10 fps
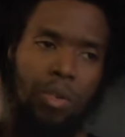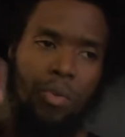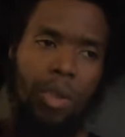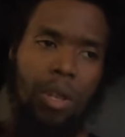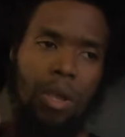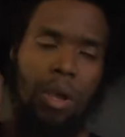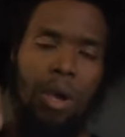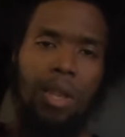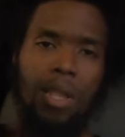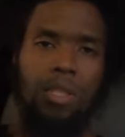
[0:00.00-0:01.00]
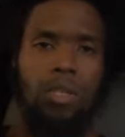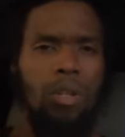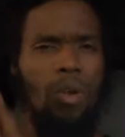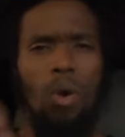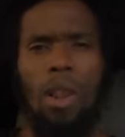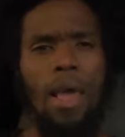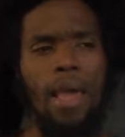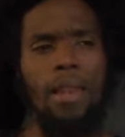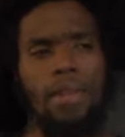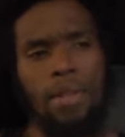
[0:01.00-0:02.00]
green uh, onions and all
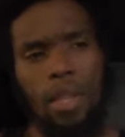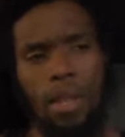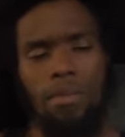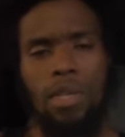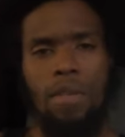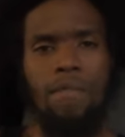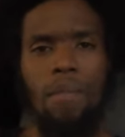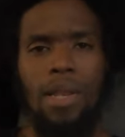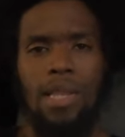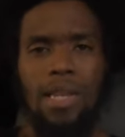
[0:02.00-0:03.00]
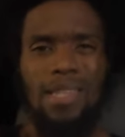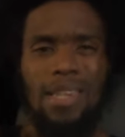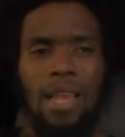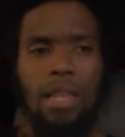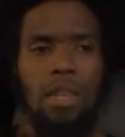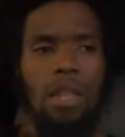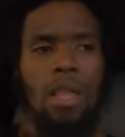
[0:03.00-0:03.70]
that, you know what I'm saying, for my dinner tonight.